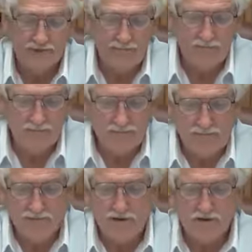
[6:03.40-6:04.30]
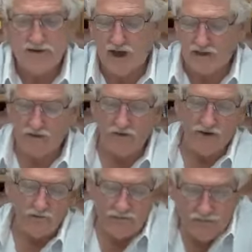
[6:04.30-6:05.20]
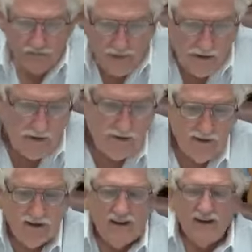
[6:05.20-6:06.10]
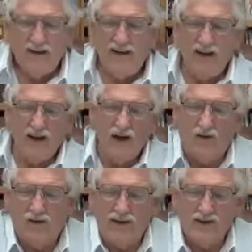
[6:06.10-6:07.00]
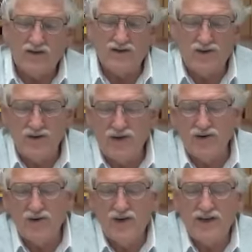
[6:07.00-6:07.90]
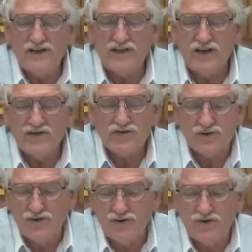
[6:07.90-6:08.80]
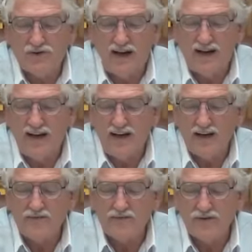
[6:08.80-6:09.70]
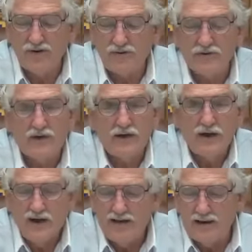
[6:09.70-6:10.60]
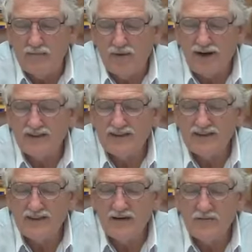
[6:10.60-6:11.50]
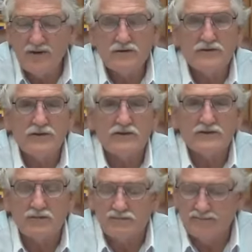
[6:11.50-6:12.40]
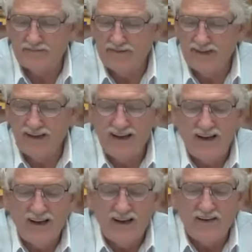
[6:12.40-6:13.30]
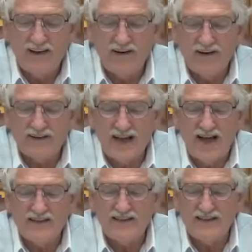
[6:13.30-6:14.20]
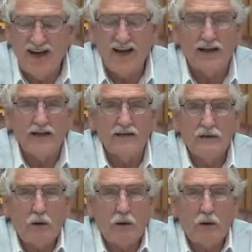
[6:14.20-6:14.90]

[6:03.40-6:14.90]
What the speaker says: Yep. Good cycle there. Hello. It is true. Is it true that eating fruit depresses the immune system? There is a study.